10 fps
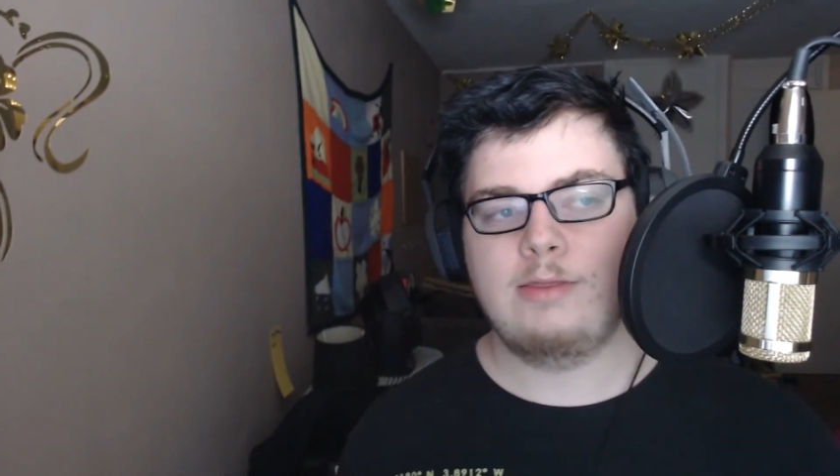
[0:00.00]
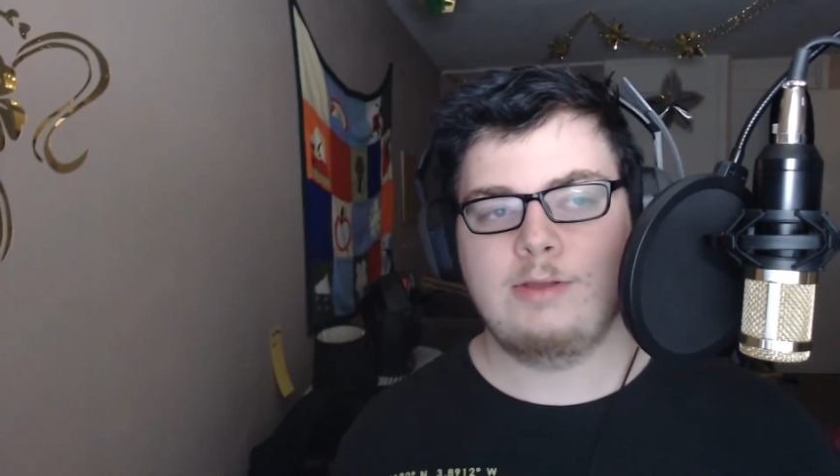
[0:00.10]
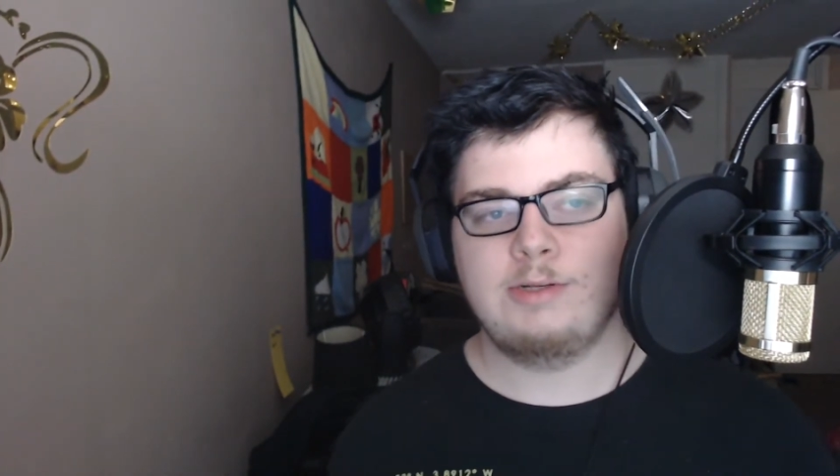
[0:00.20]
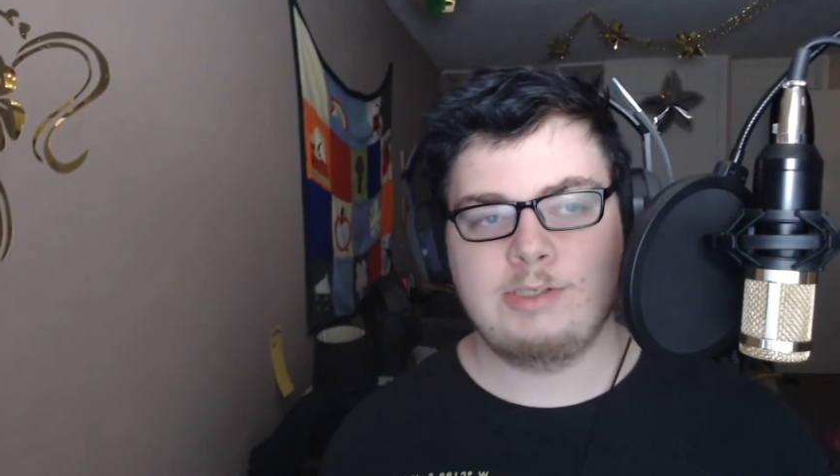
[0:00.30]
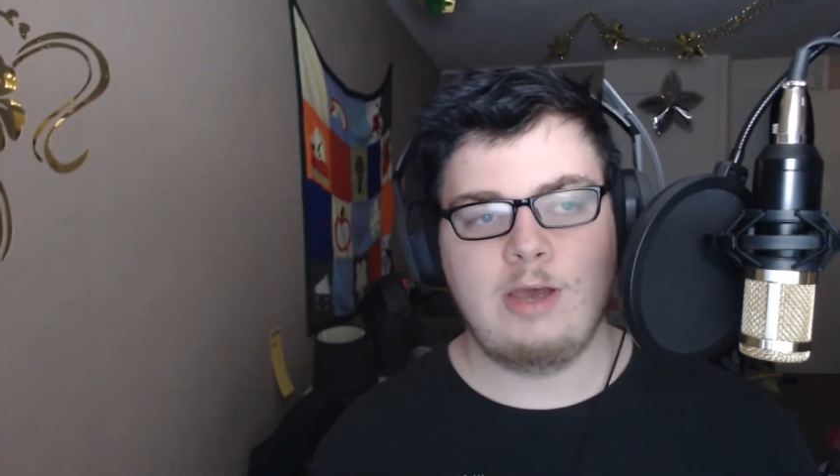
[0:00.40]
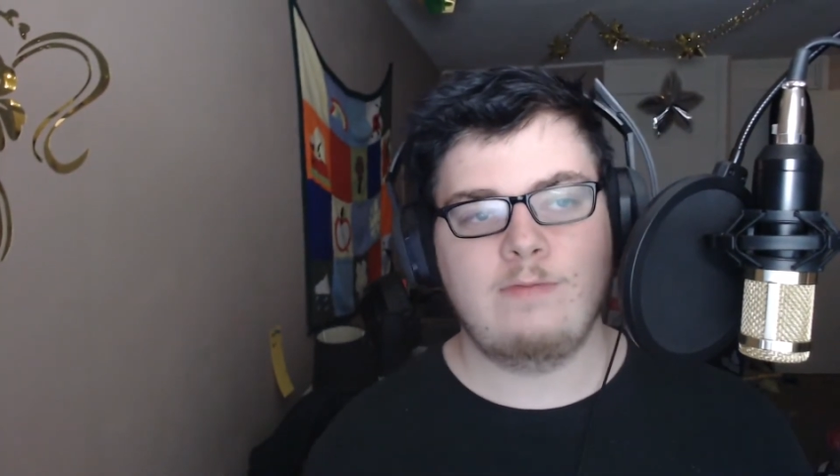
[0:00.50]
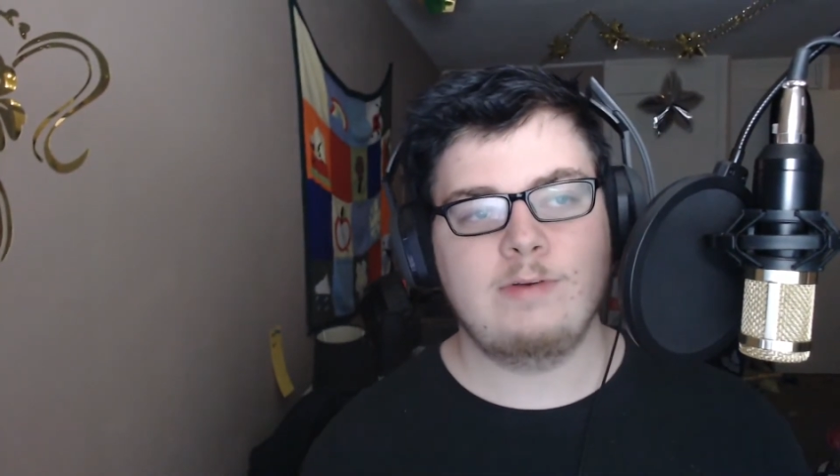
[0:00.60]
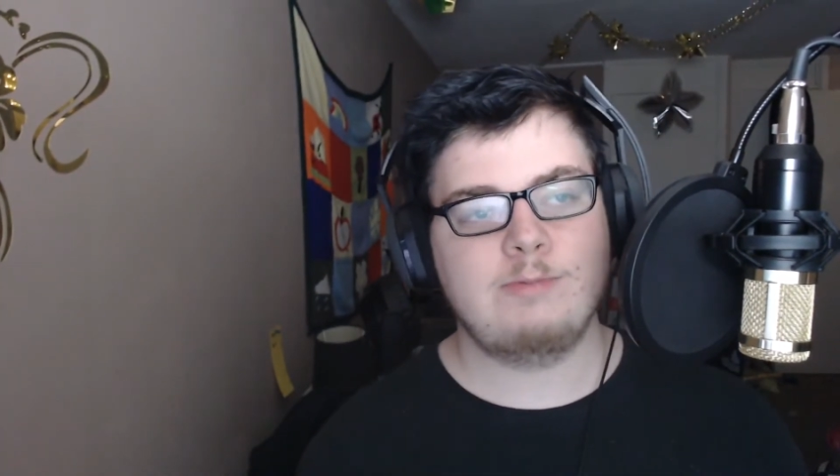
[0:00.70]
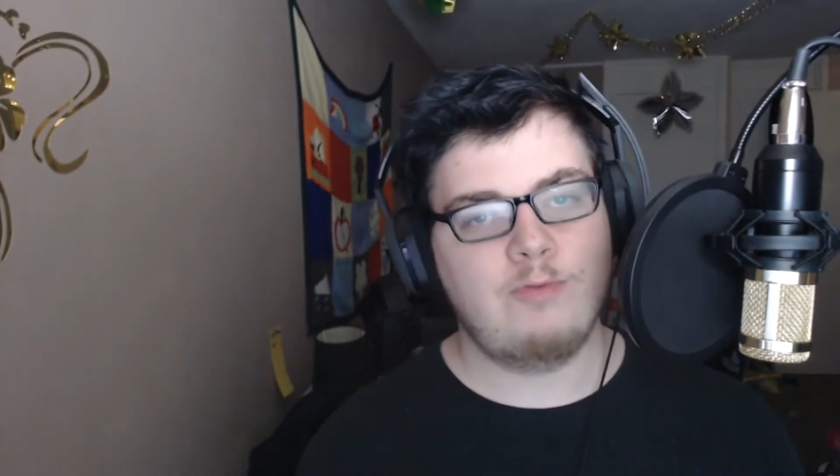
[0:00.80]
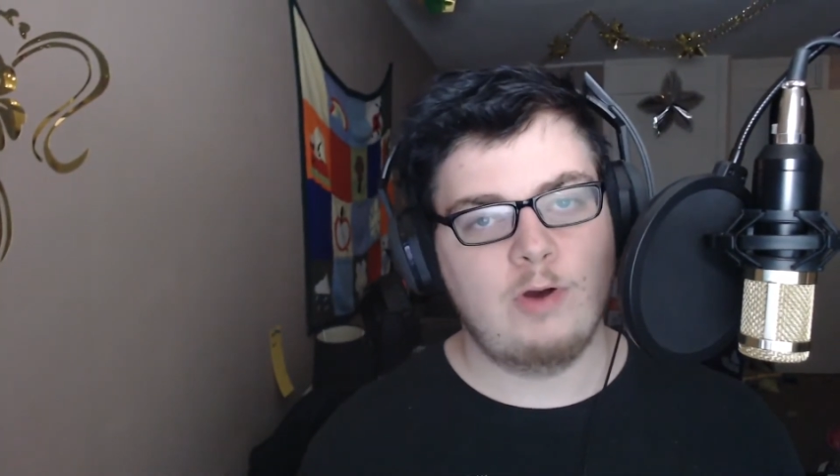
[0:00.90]
the
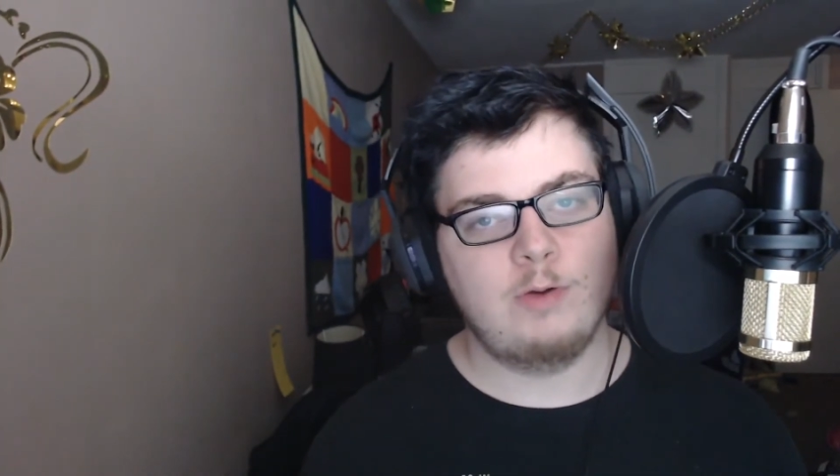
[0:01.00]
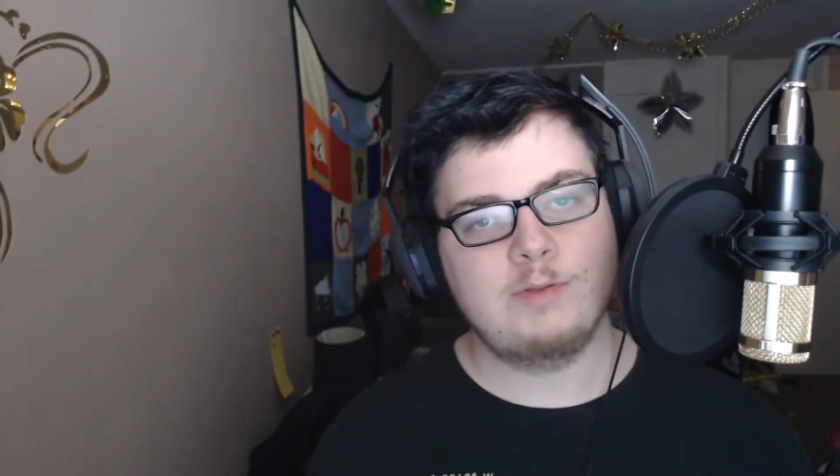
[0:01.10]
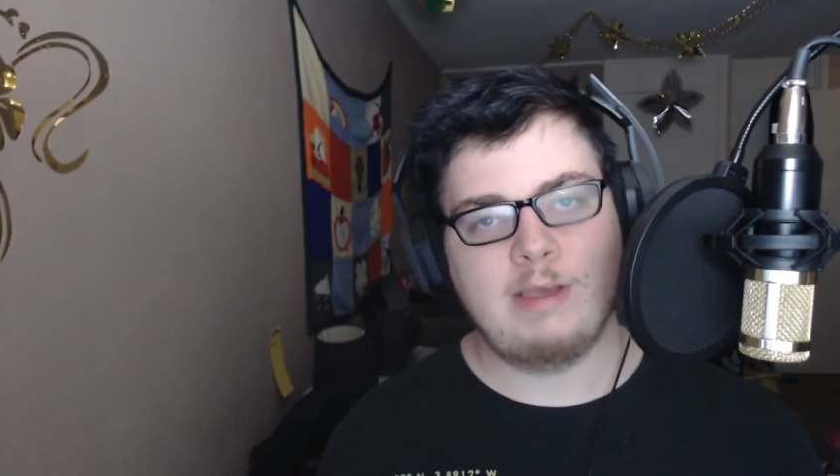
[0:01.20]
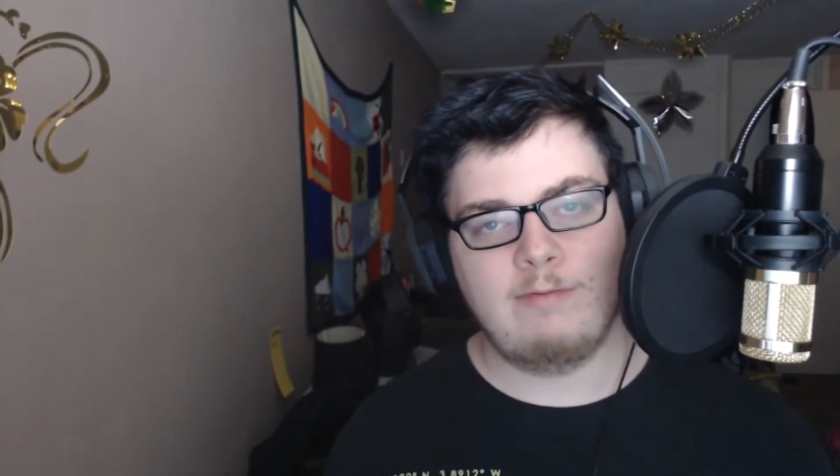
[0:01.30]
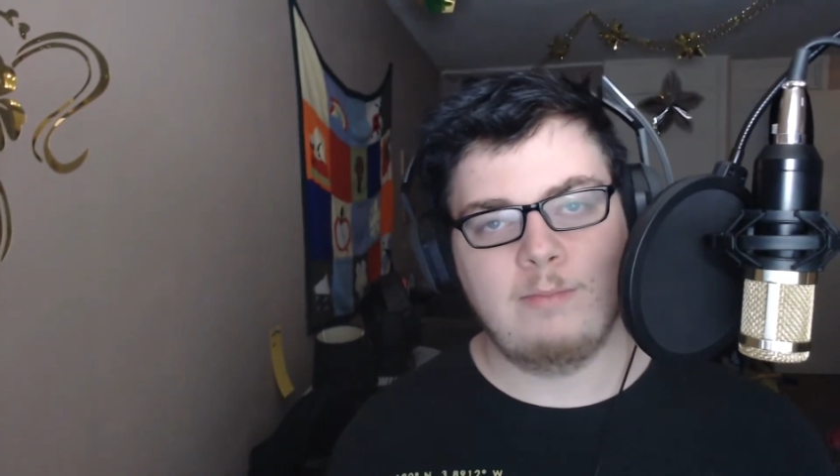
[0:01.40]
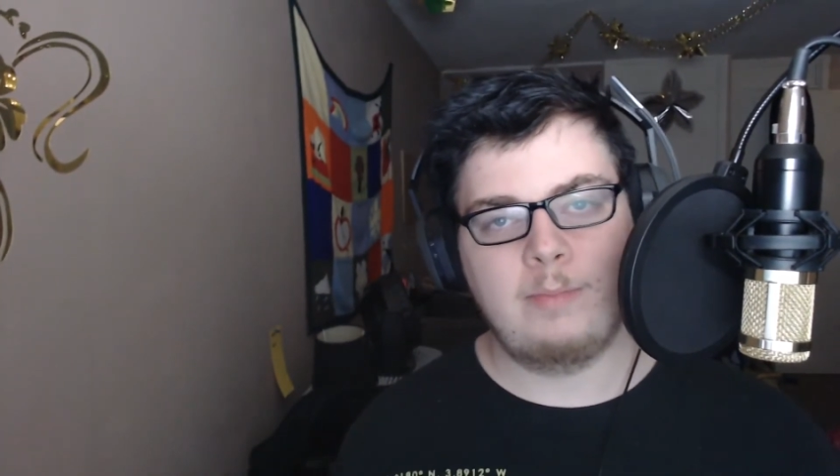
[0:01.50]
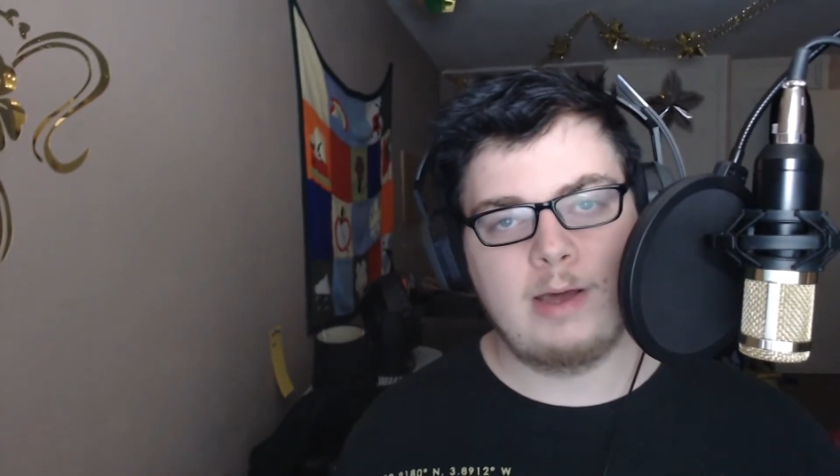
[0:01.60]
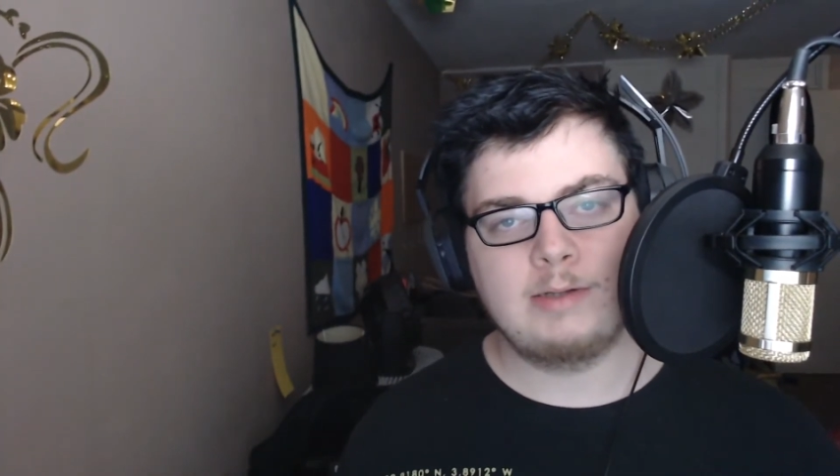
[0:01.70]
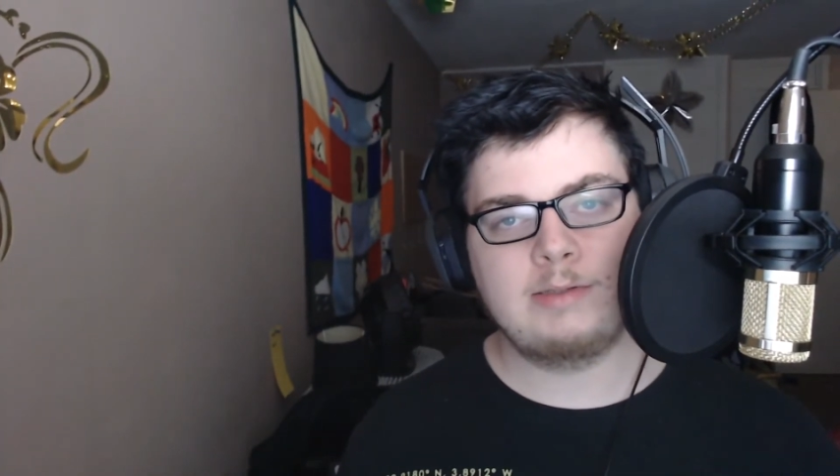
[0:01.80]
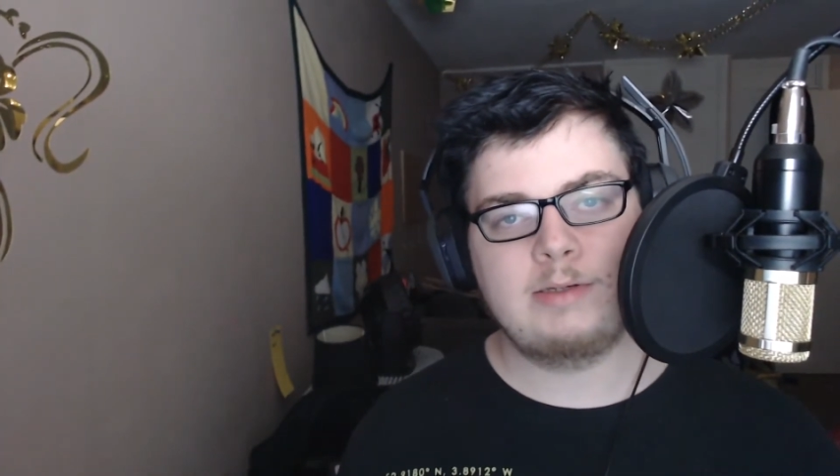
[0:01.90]
Surface Pro 7
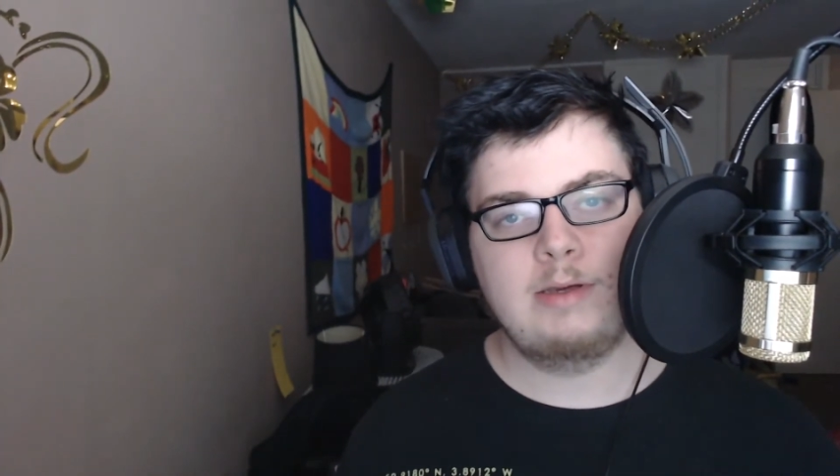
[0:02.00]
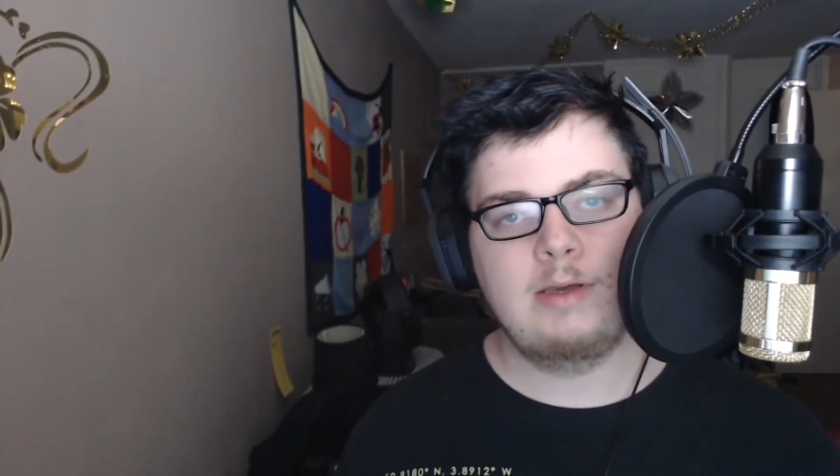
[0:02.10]
Plus